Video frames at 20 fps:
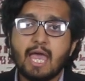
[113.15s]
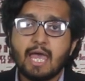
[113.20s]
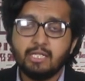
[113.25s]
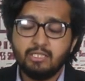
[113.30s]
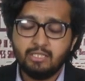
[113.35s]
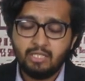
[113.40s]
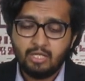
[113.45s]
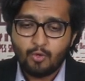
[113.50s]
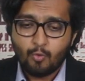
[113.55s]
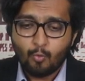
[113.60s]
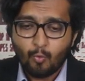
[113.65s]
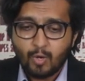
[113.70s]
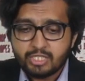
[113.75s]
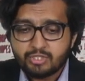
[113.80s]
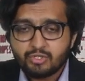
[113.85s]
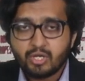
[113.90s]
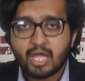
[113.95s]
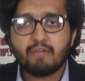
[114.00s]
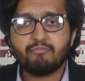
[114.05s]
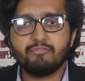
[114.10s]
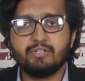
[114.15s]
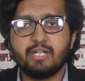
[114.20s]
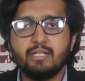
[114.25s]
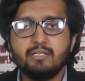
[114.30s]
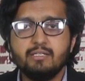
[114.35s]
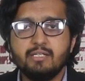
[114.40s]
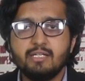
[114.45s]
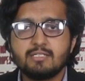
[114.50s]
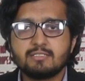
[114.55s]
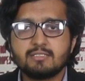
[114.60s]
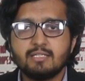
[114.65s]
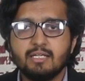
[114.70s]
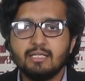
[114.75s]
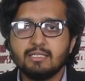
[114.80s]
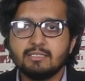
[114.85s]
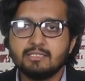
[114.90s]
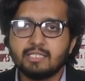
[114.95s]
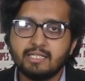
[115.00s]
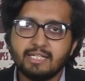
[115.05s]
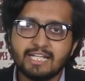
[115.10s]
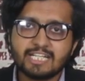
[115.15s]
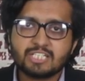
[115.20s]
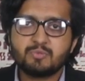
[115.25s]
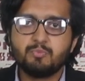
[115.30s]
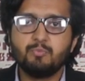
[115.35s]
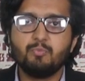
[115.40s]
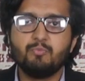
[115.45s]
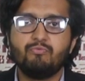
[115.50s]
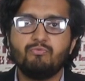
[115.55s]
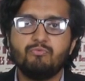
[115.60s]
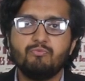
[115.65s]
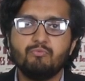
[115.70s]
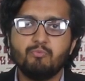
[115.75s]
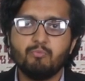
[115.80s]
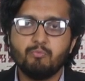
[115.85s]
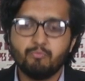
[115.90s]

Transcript: and once you have done this the next